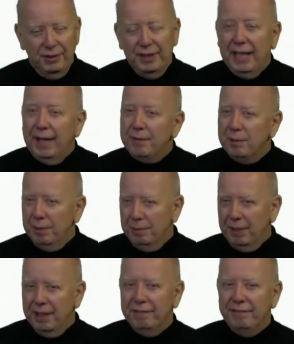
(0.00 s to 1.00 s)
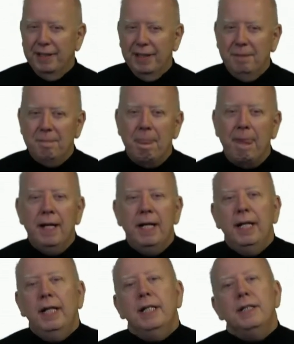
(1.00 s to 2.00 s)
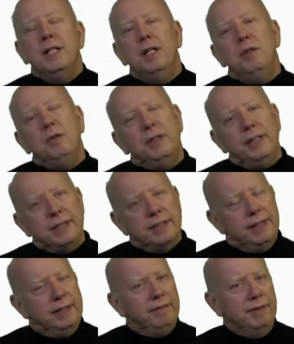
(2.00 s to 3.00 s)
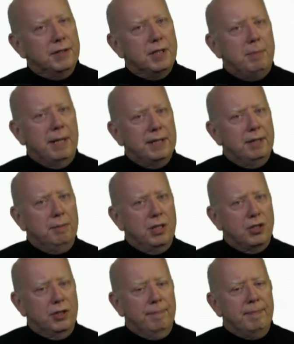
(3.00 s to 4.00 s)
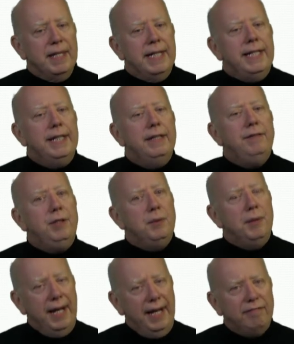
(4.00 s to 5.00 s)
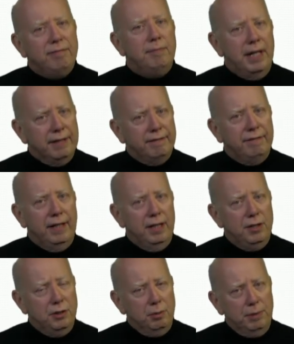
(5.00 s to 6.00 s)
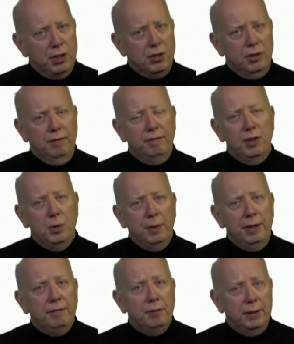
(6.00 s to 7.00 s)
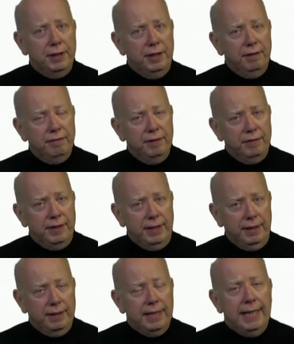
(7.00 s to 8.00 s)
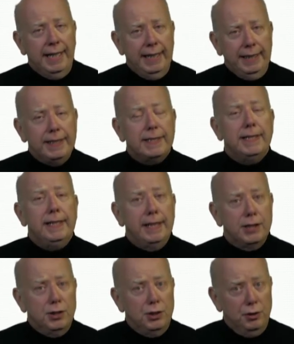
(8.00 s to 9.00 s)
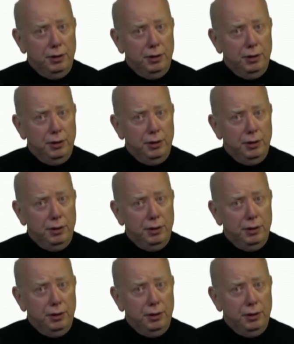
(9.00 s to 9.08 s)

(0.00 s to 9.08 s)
So they have to be modified. So let's think first about the mission. If you have modified your mission for 2014-15 and its connection